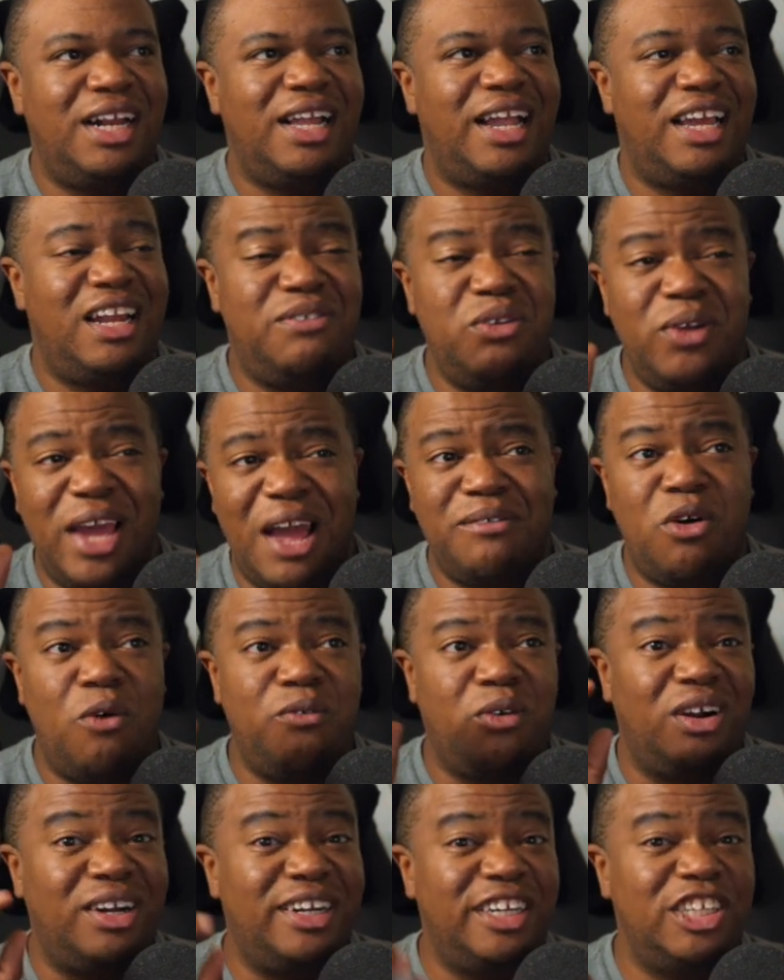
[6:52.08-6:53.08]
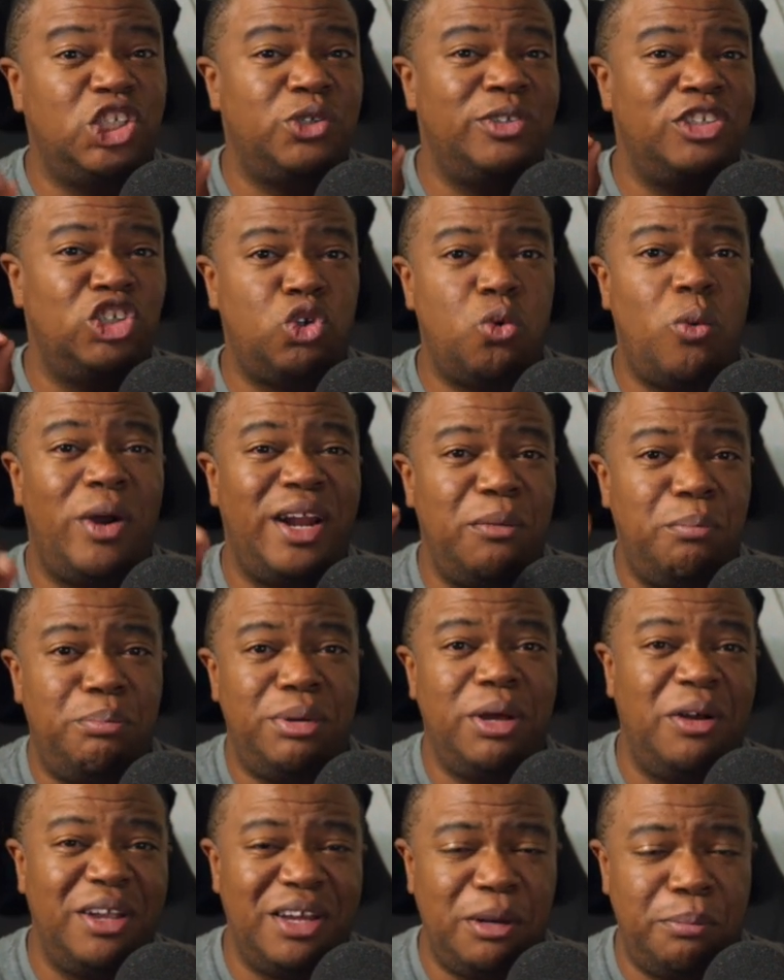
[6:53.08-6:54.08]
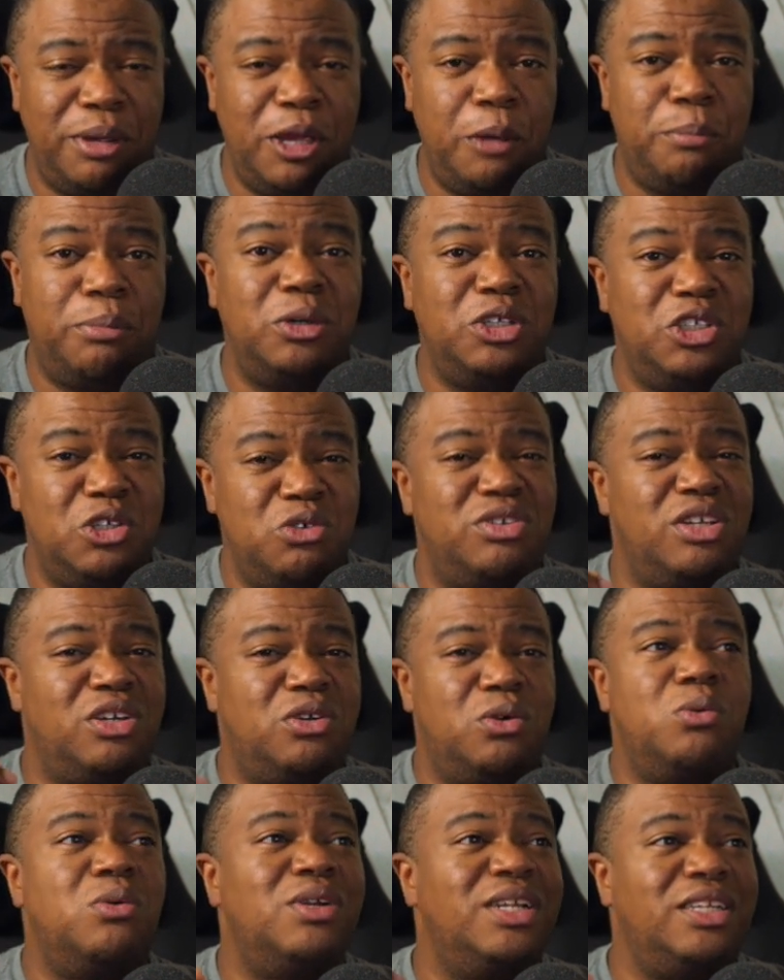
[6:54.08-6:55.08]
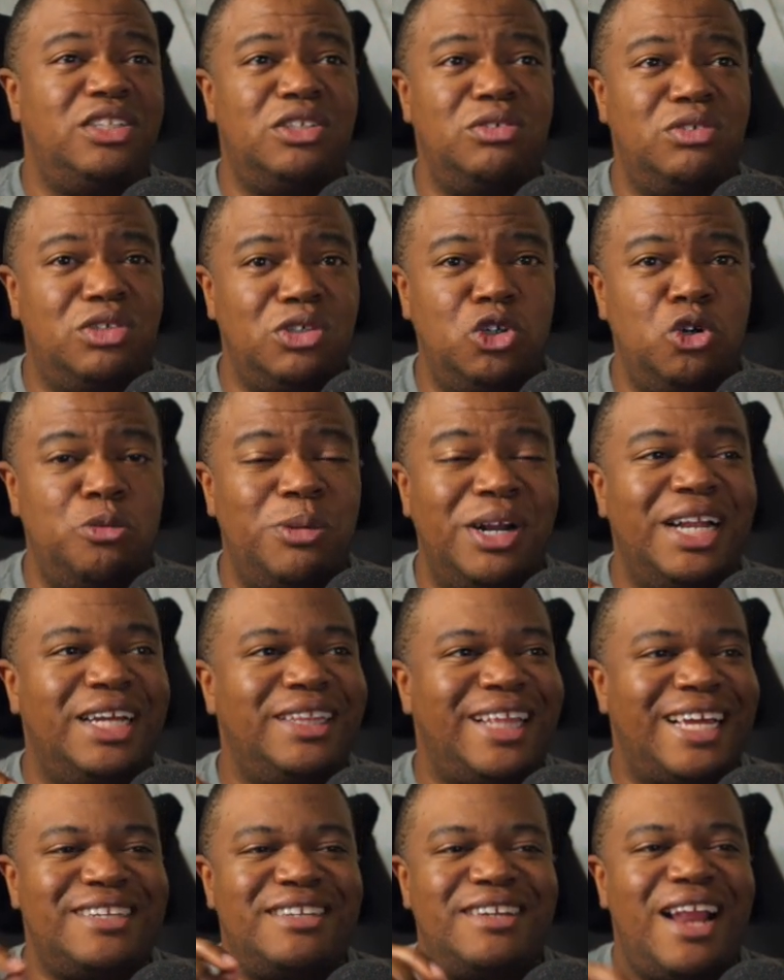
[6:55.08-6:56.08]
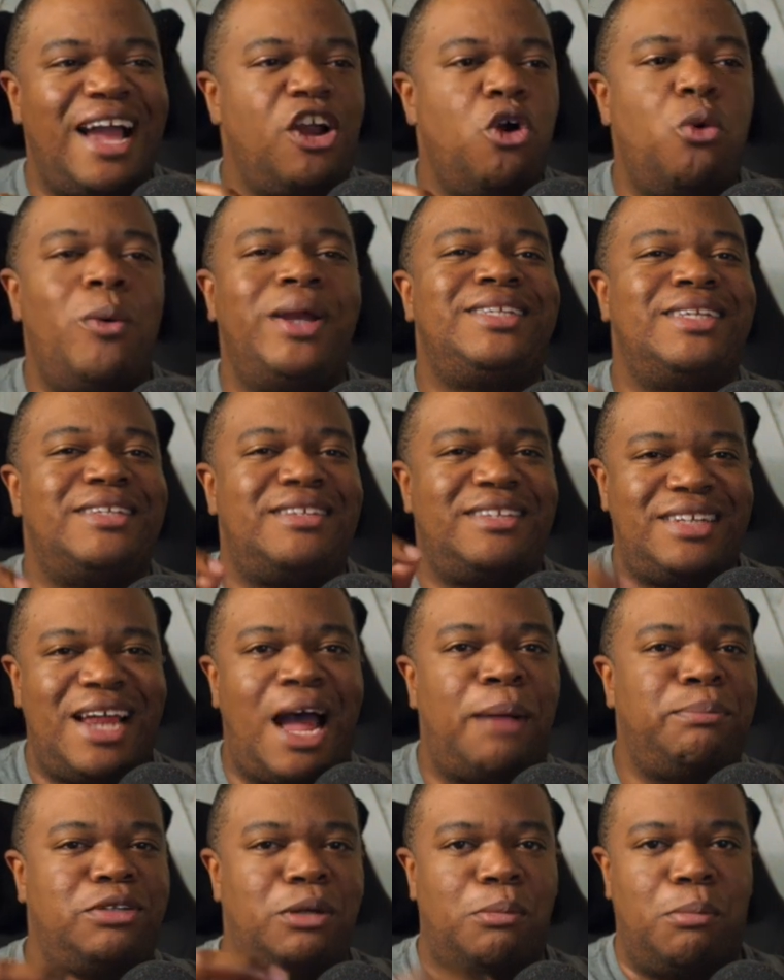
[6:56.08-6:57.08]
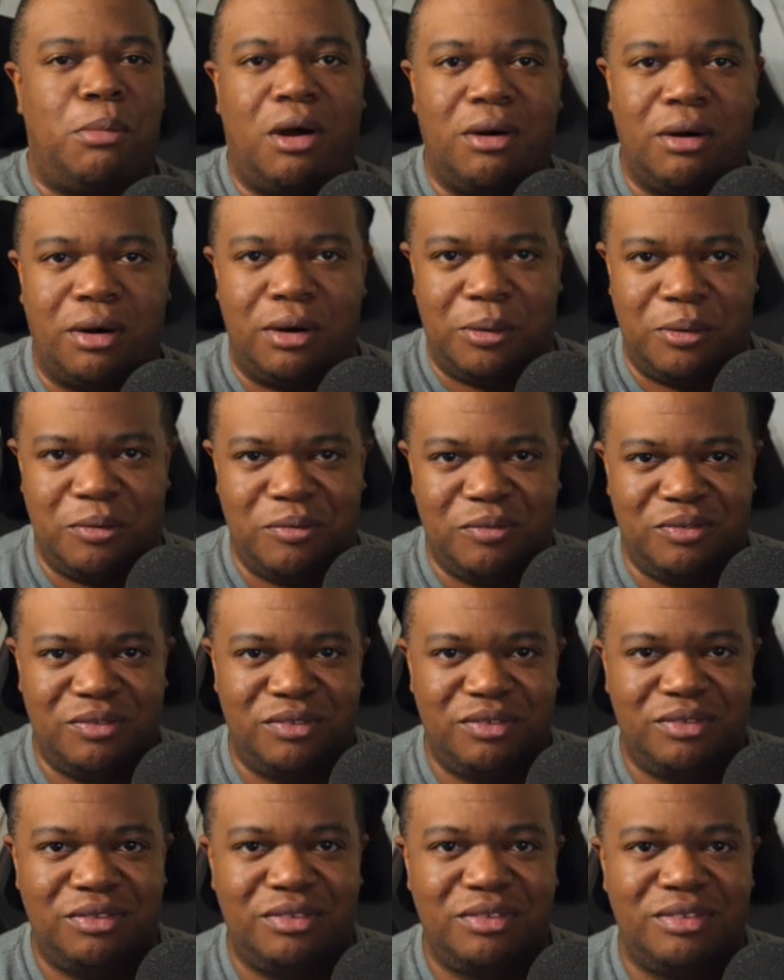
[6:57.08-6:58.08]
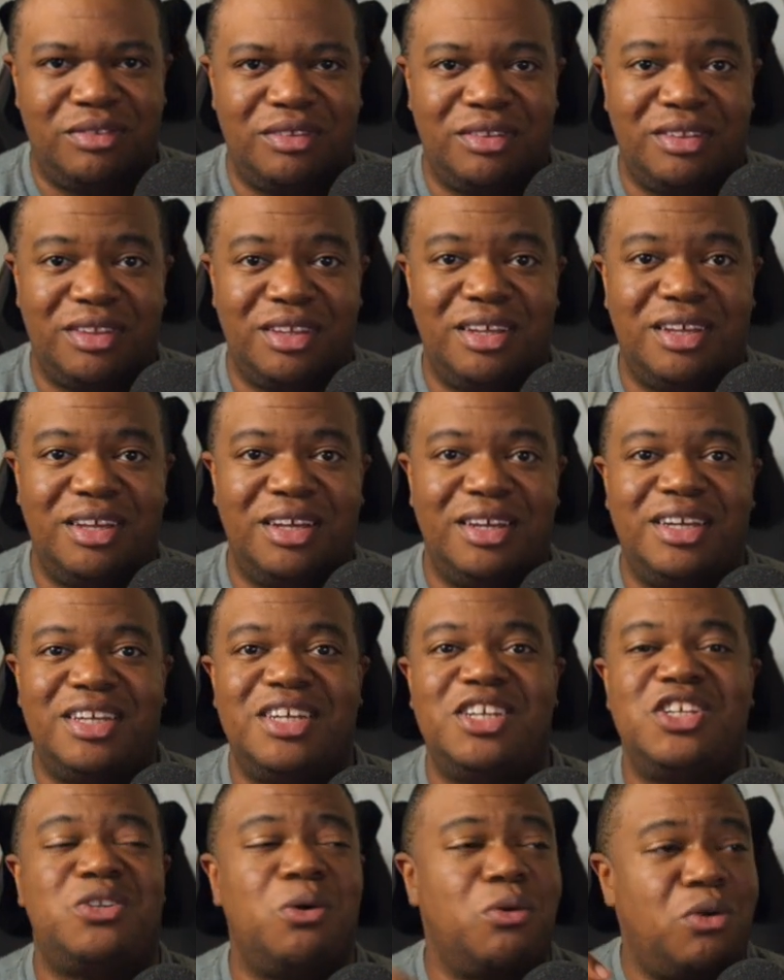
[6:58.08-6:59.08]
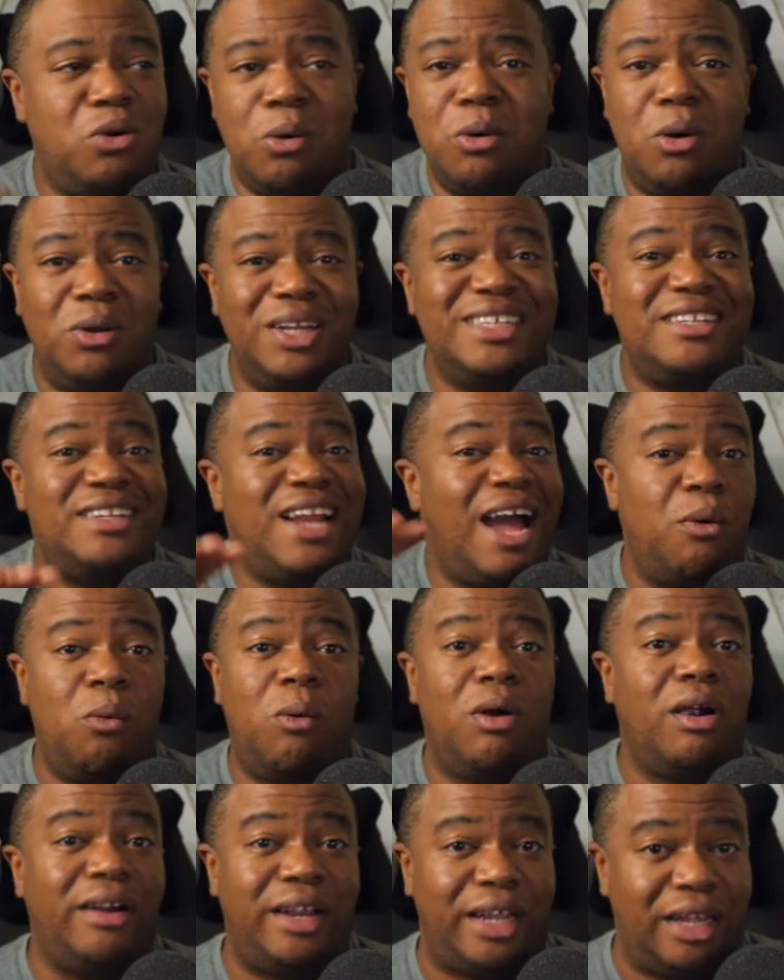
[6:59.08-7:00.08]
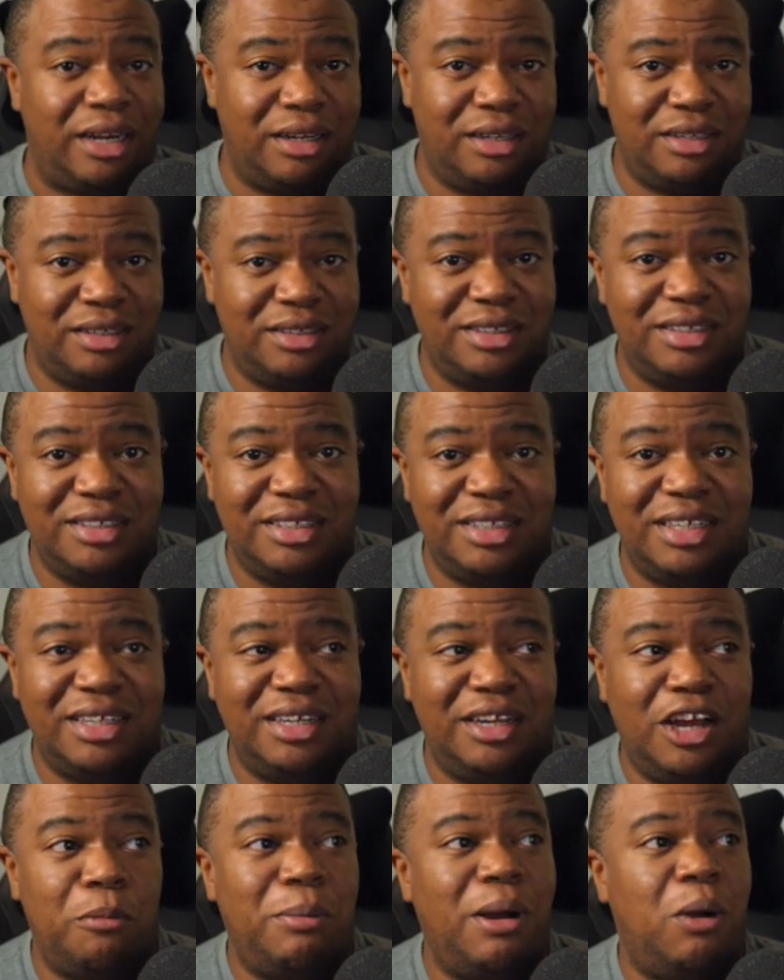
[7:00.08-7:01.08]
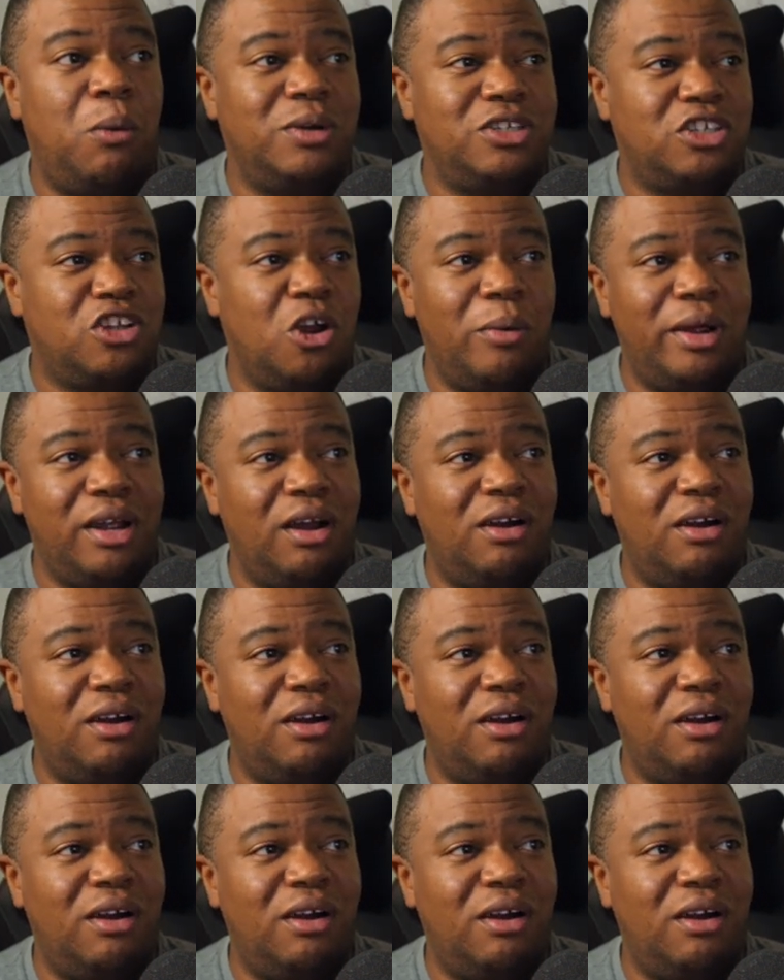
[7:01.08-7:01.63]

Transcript: And if you have over 120 billion people using Google and YouTube, that's not going to stop tomorrow. So Google is not worried about what's going